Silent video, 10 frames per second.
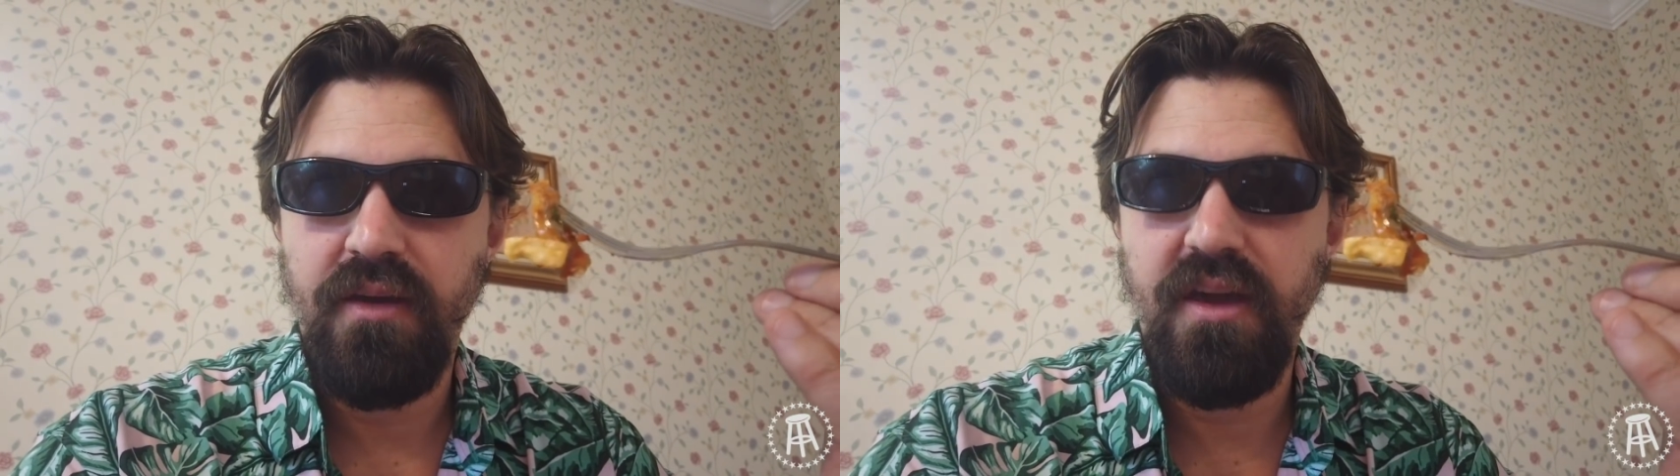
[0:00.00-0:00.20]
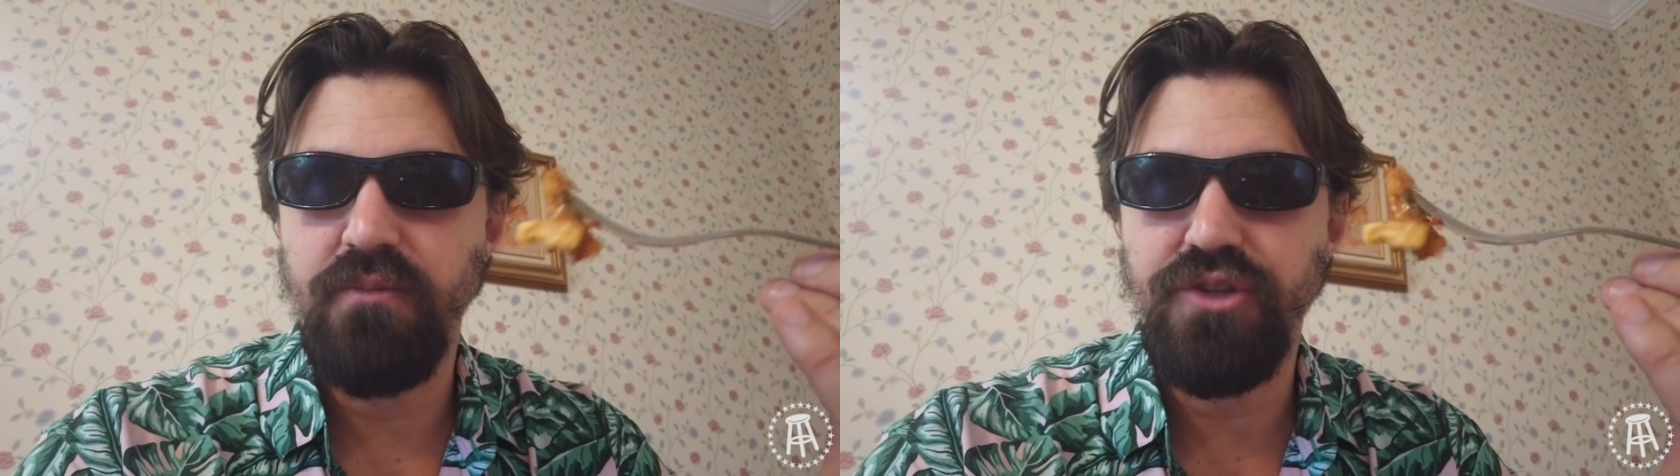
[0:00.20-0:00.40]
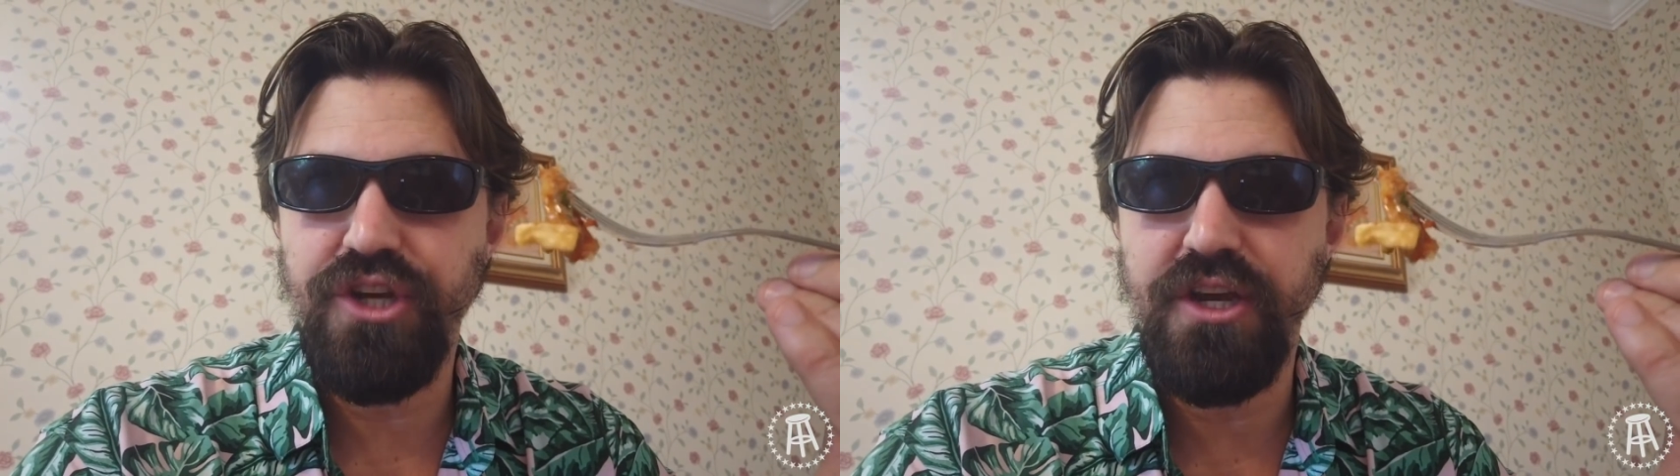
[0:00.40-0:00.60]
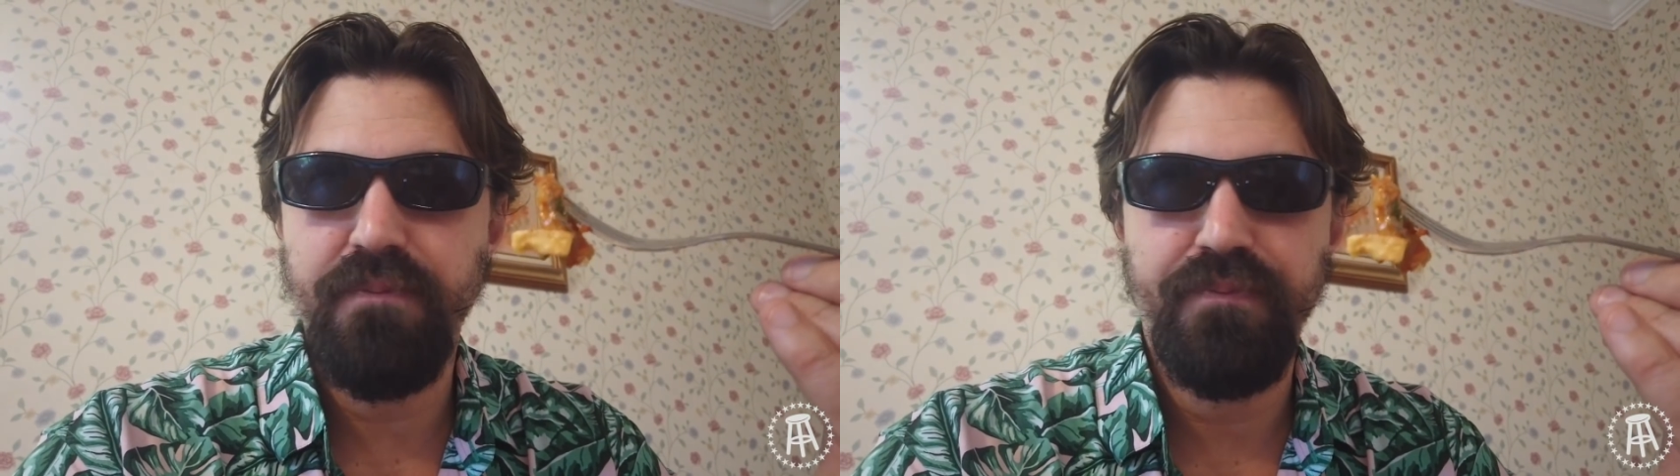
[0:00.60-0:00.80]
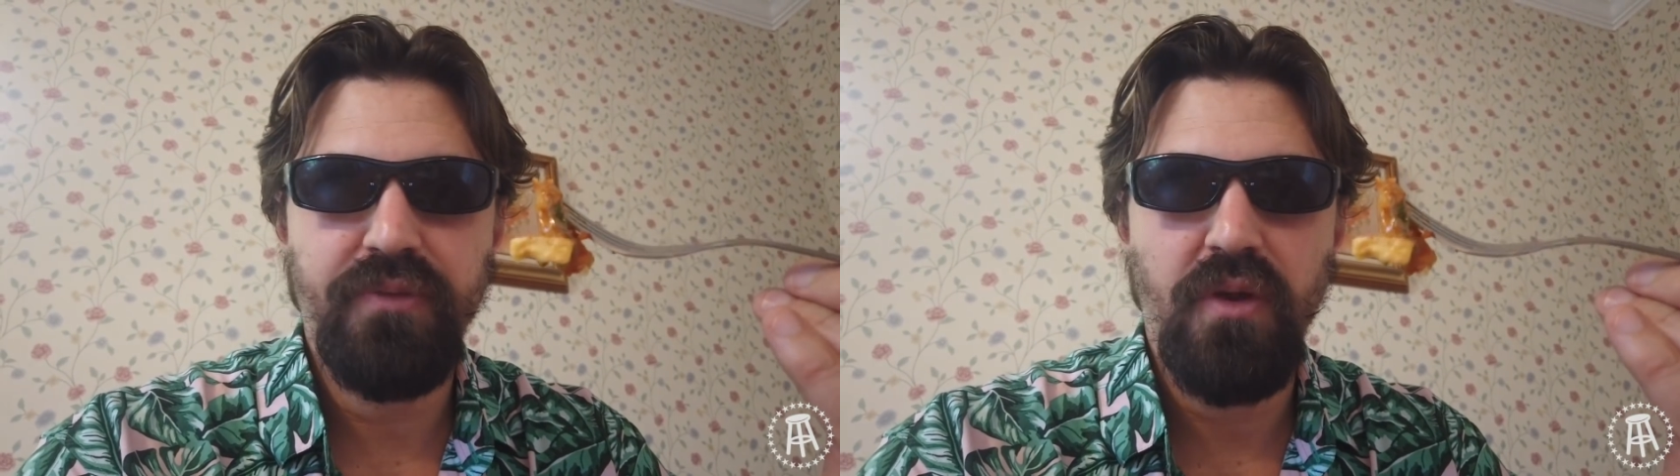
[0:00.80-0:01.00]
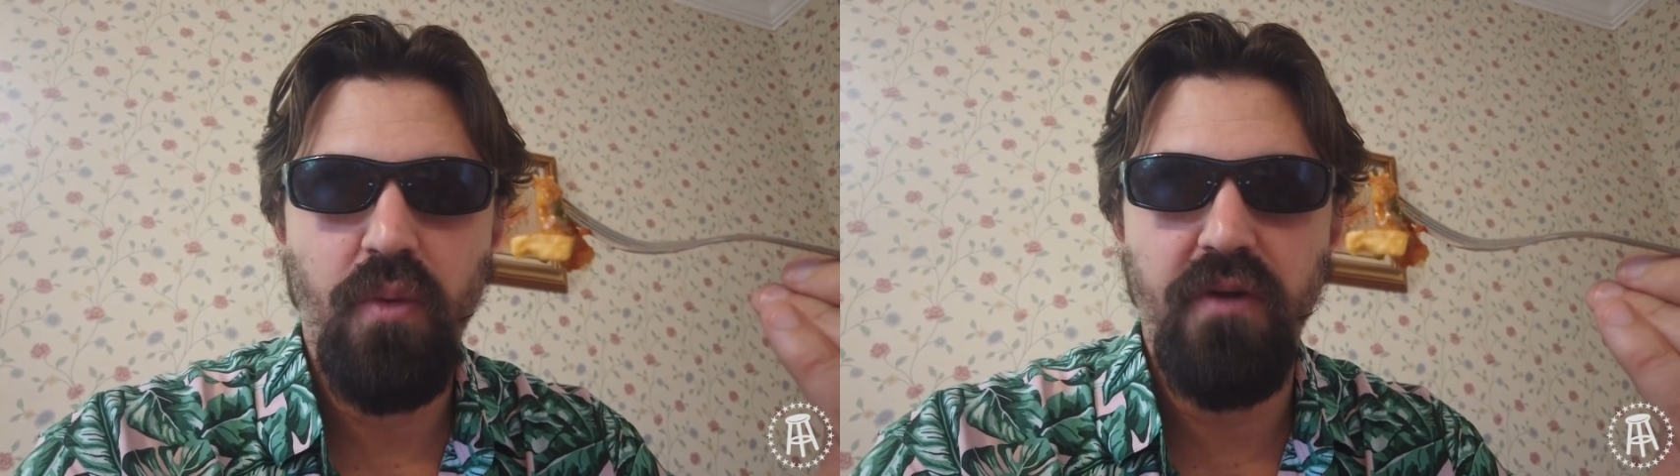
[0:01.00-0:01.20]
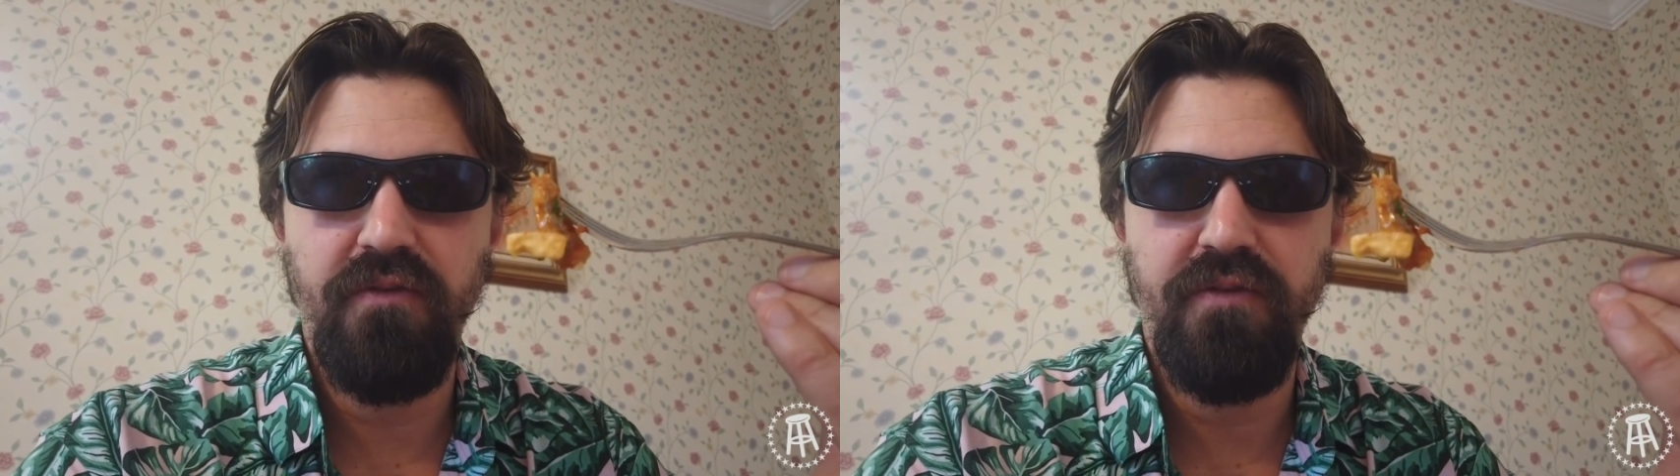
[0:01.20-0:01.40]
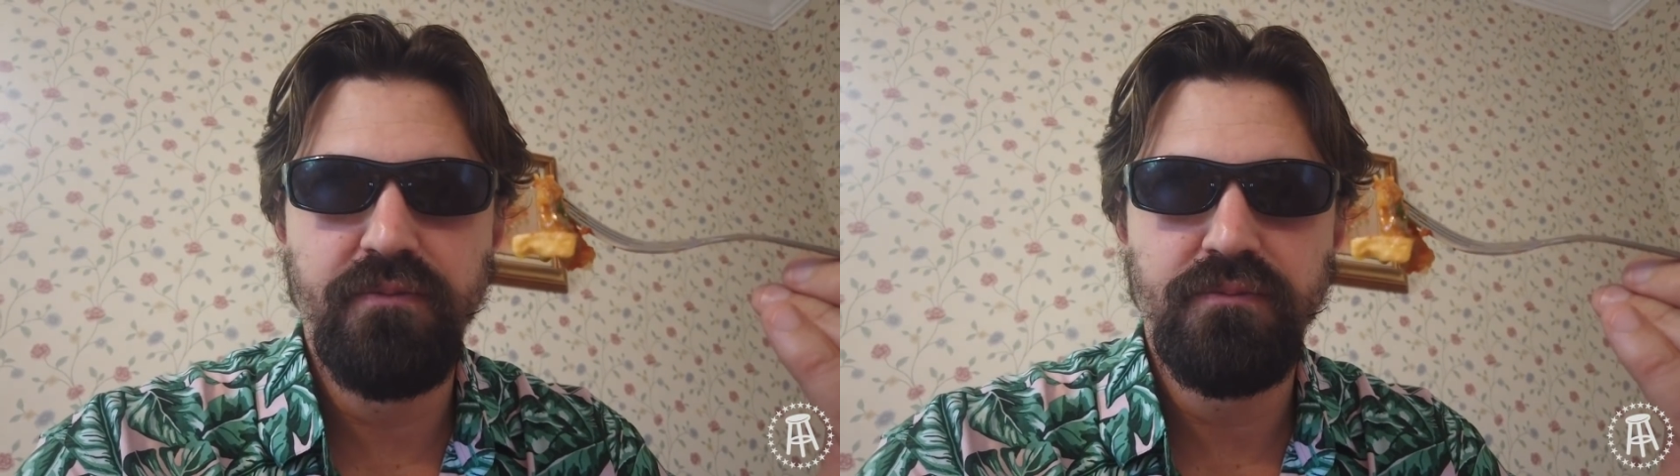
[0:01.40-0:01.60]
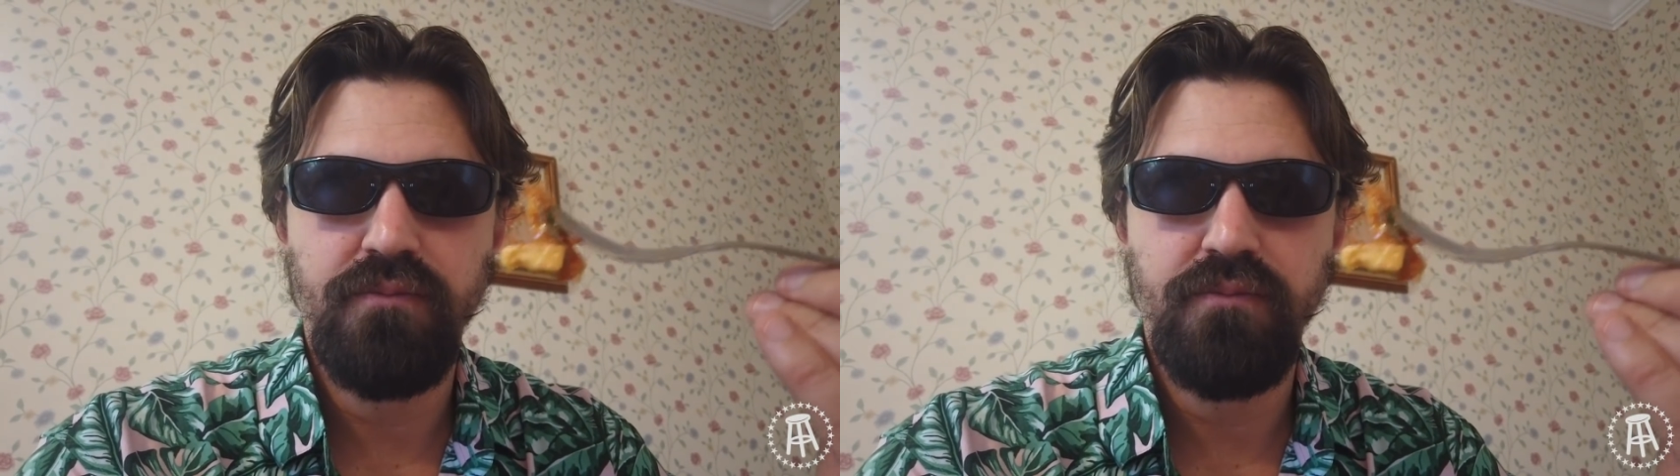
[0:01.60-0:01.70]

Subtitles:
kimchi with